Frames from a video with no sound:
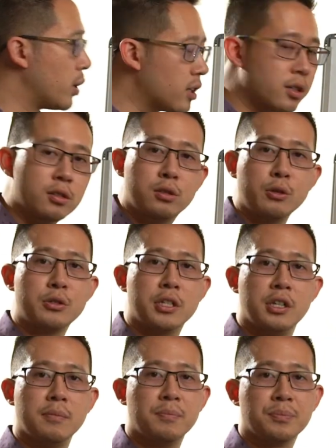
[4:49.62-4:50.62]
in
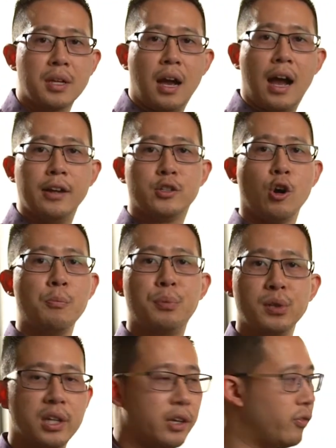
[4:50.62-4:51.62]
conclusion, I don't
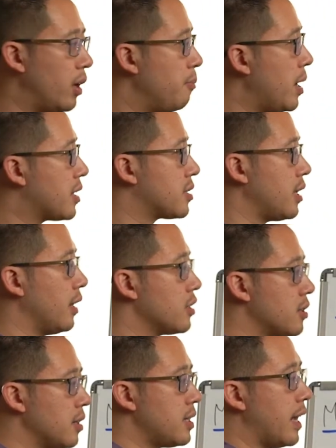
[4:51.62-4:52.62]
believe it makes sense
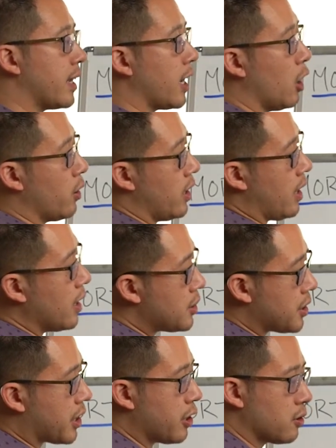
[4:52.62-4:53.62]
to take out an
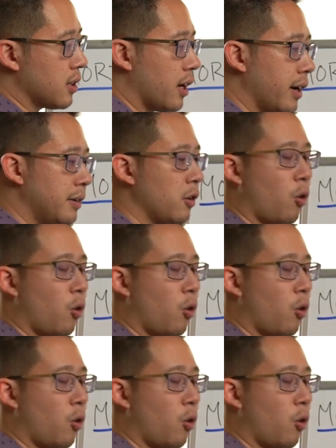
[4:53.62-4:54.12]
unsecured line